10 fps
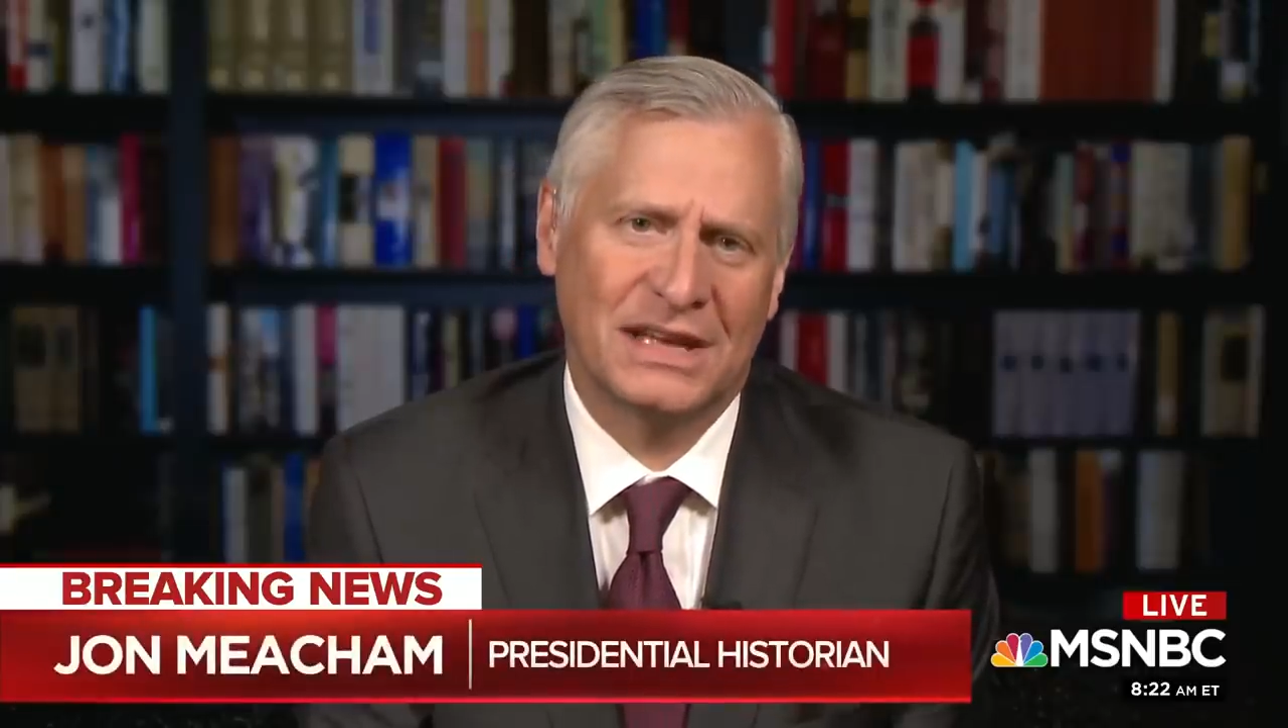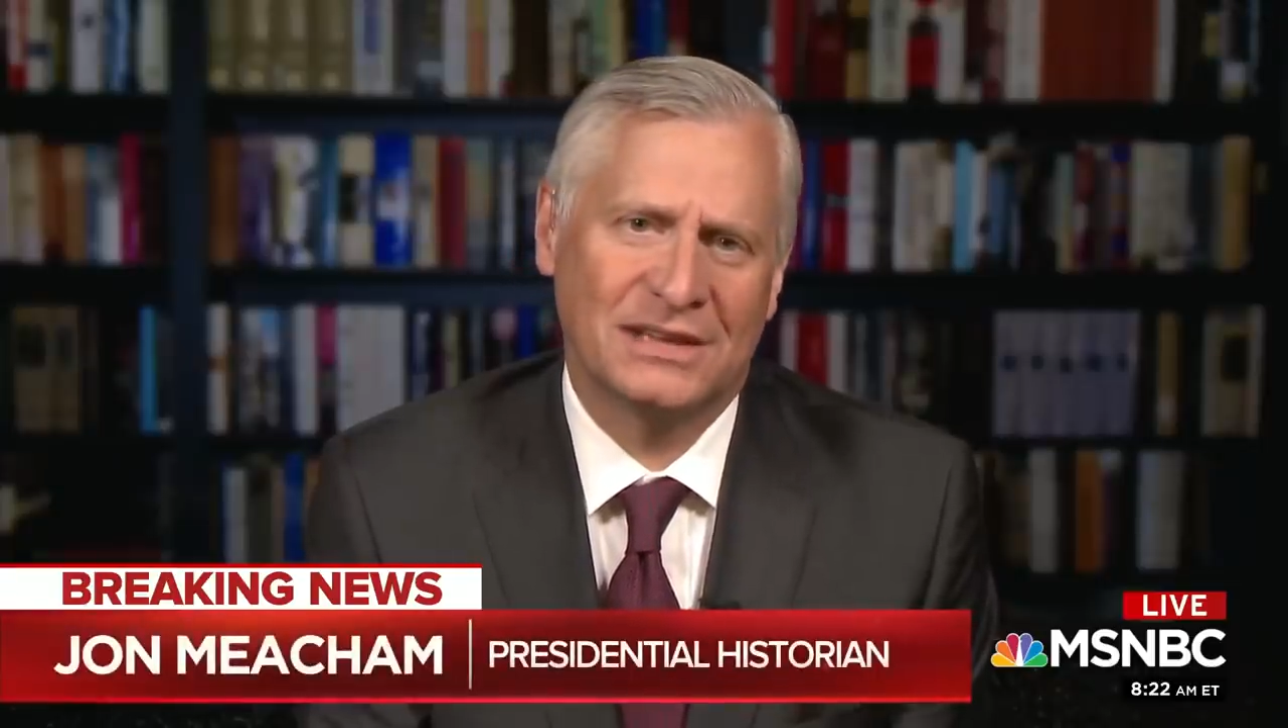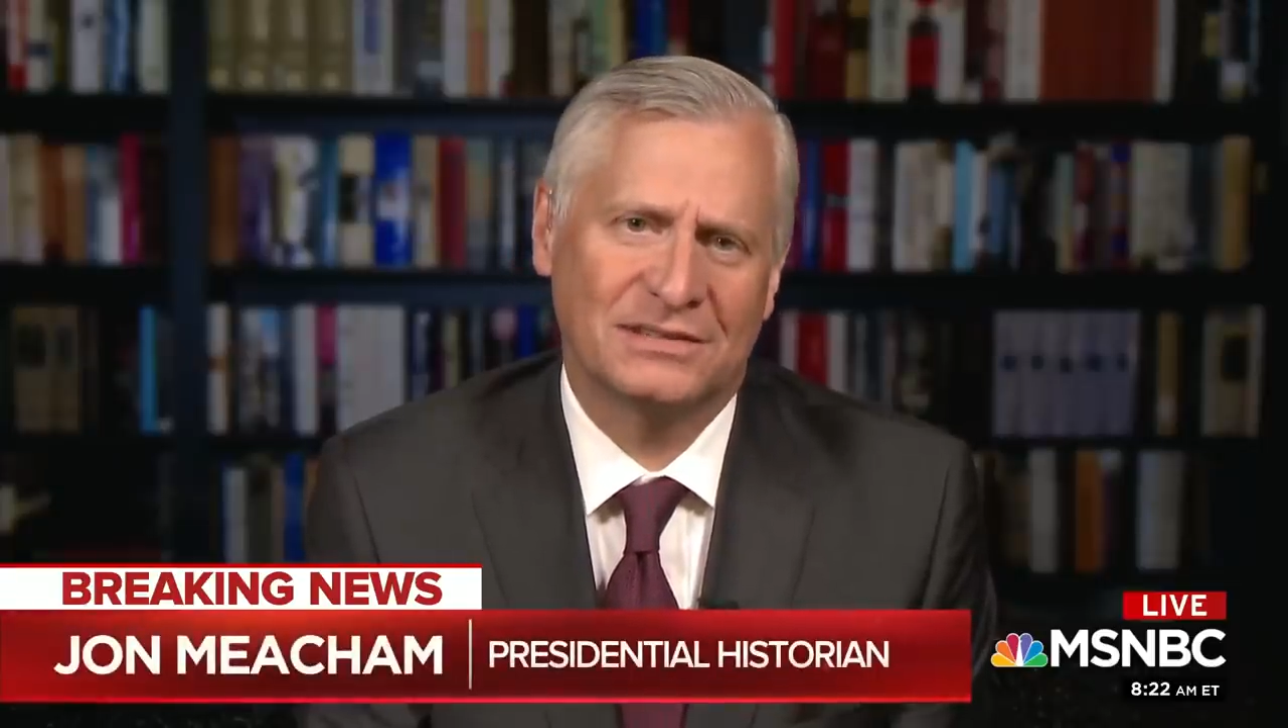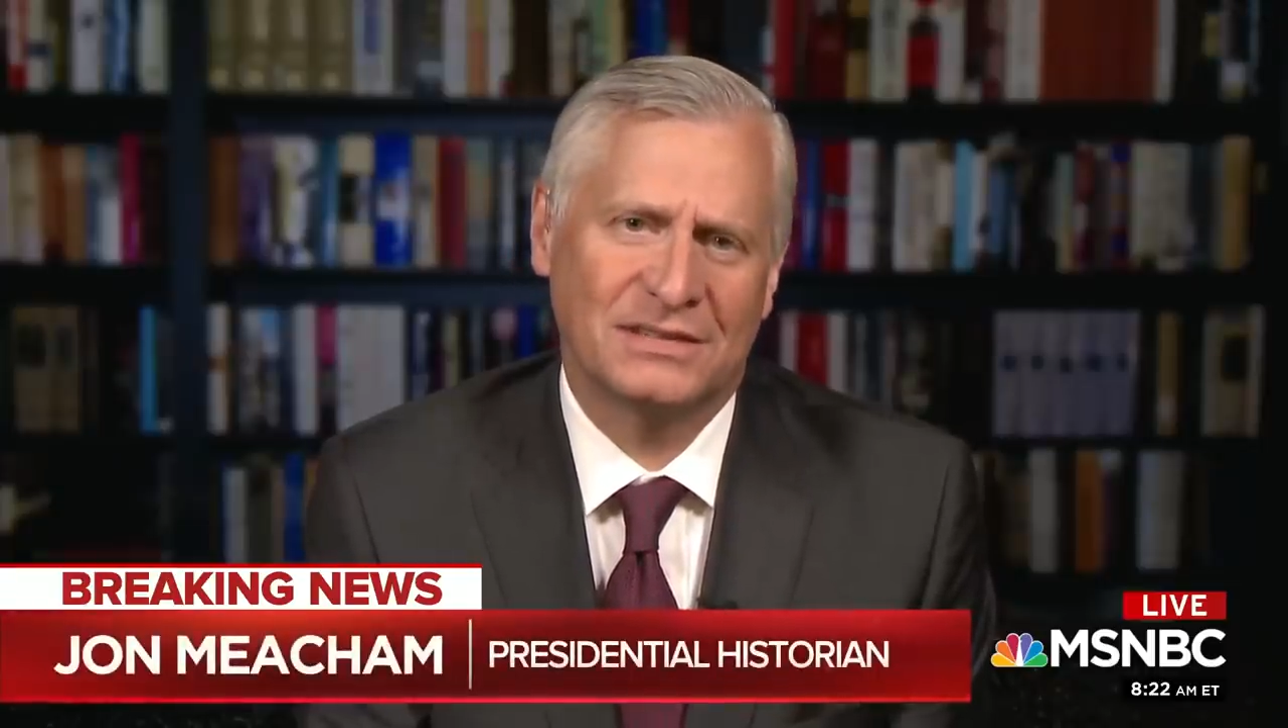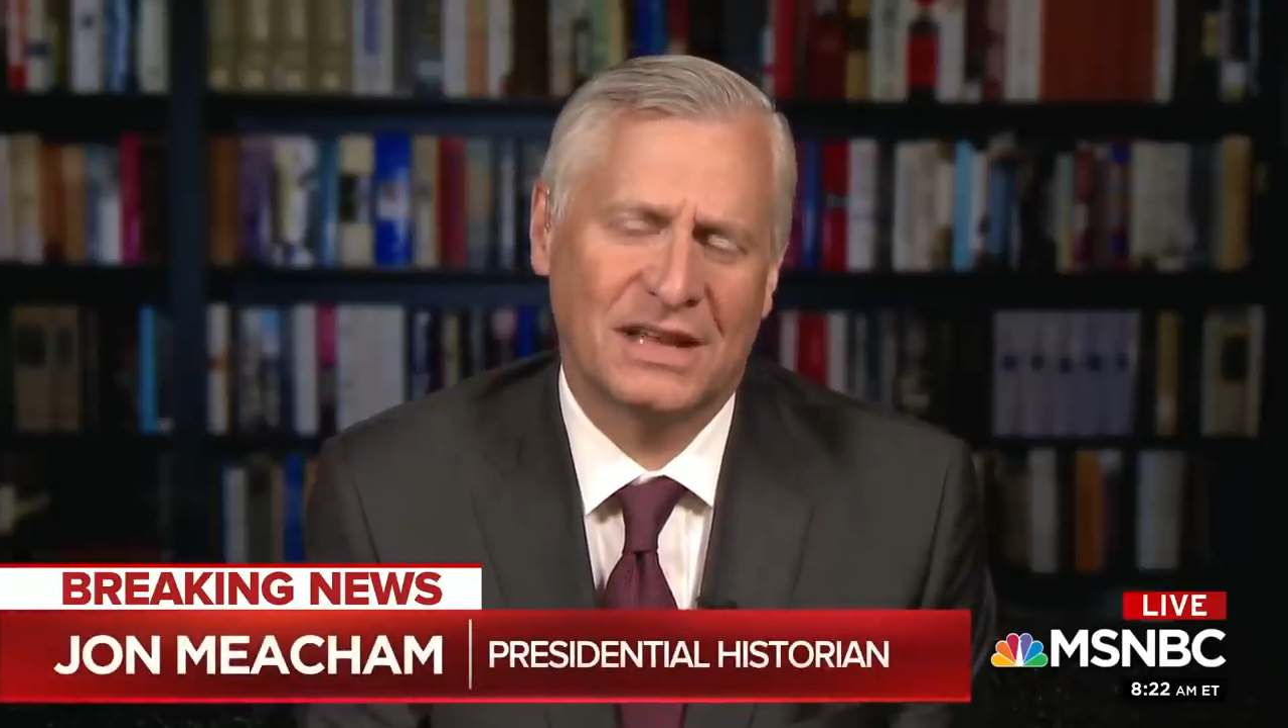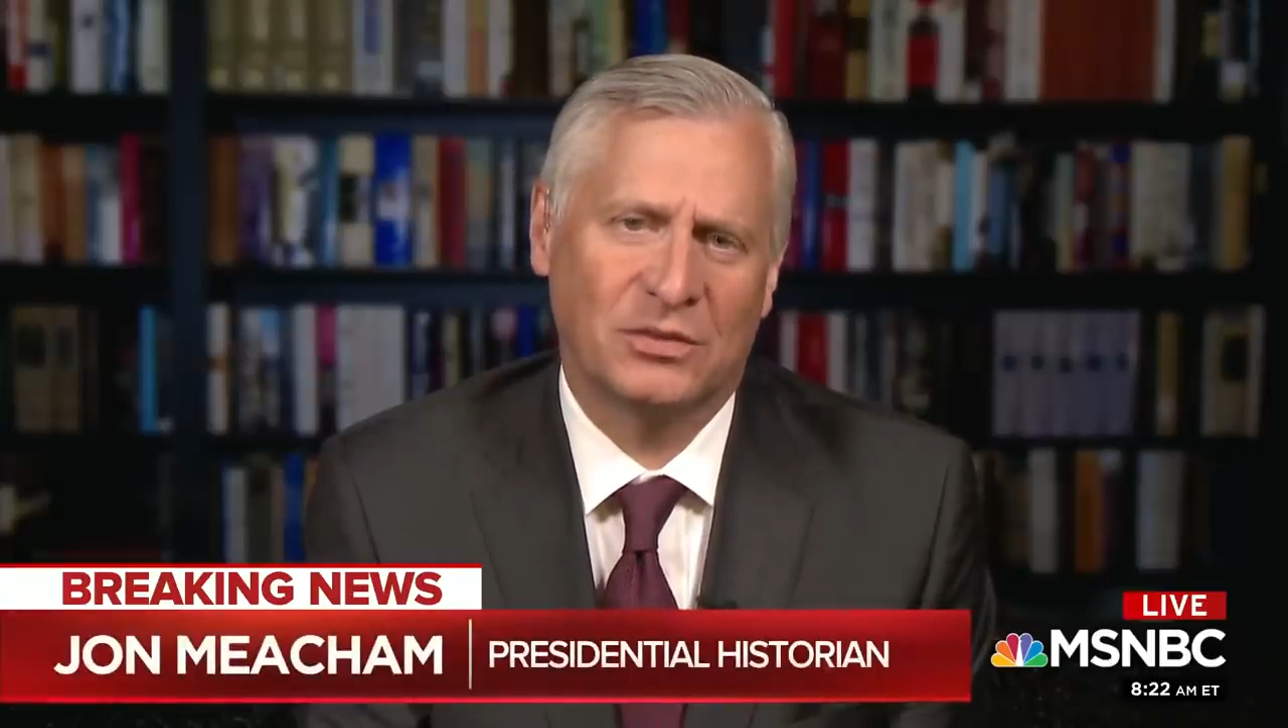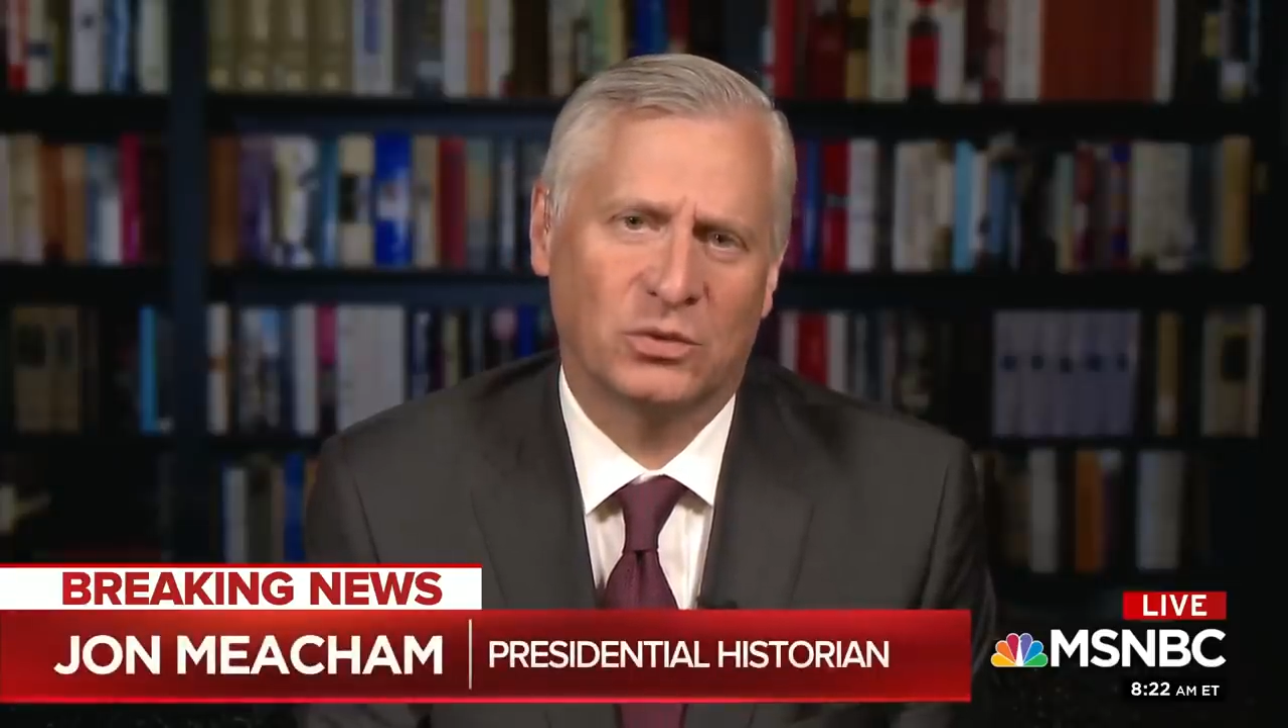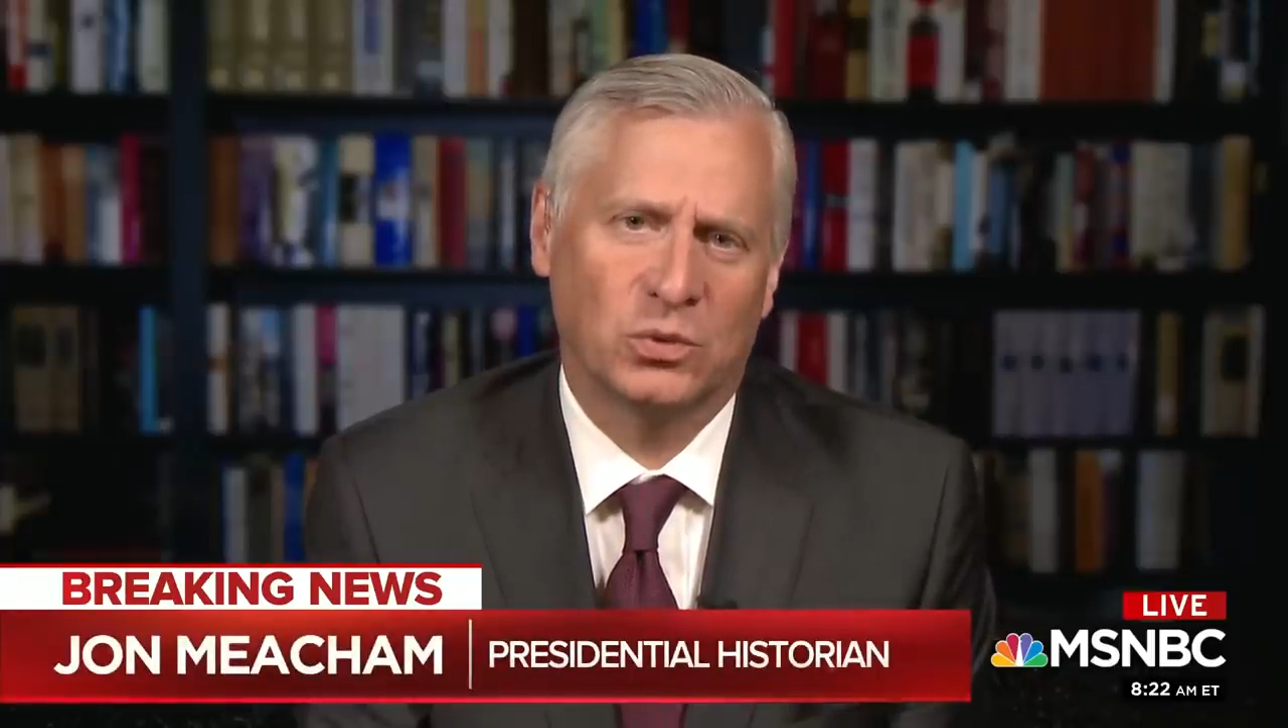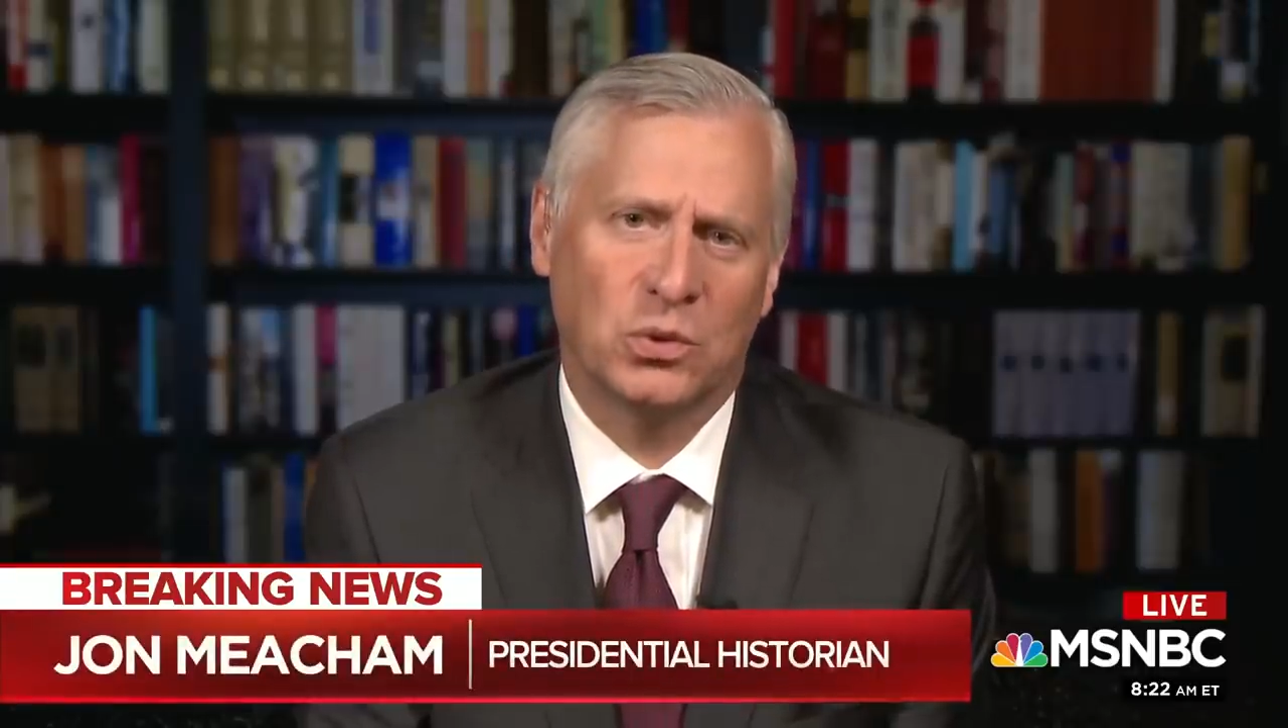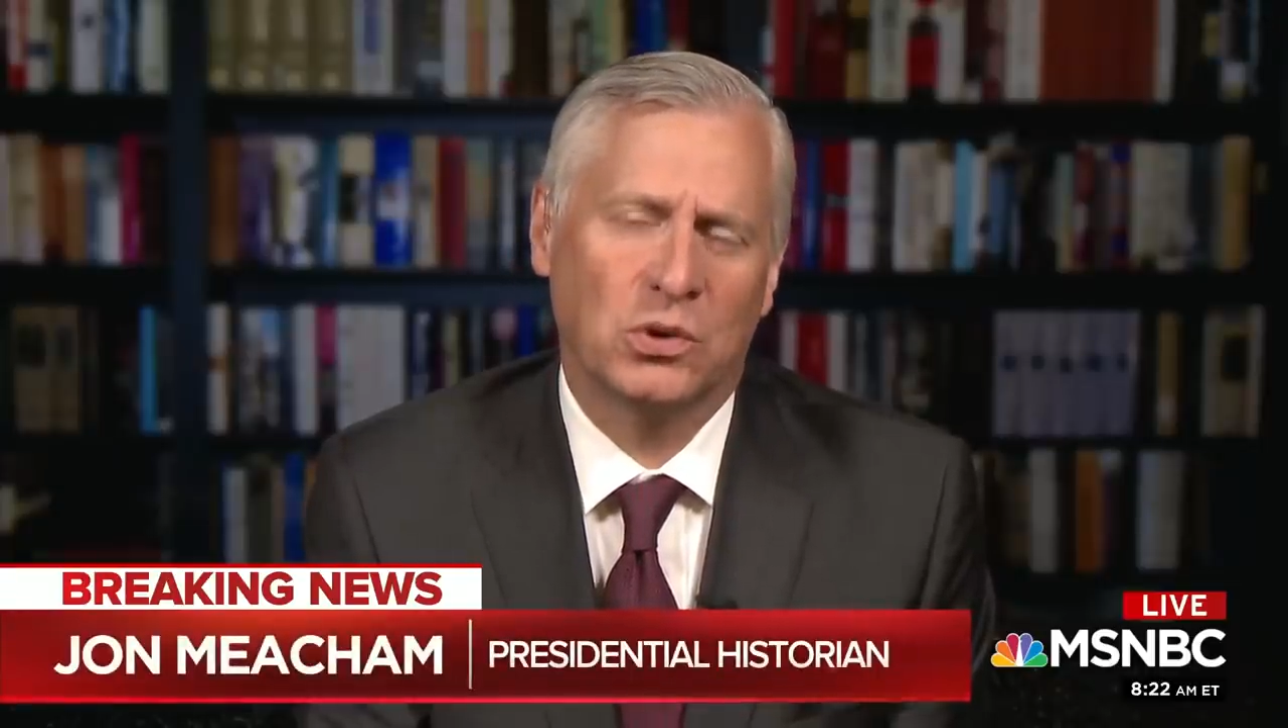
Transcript: than than the rule.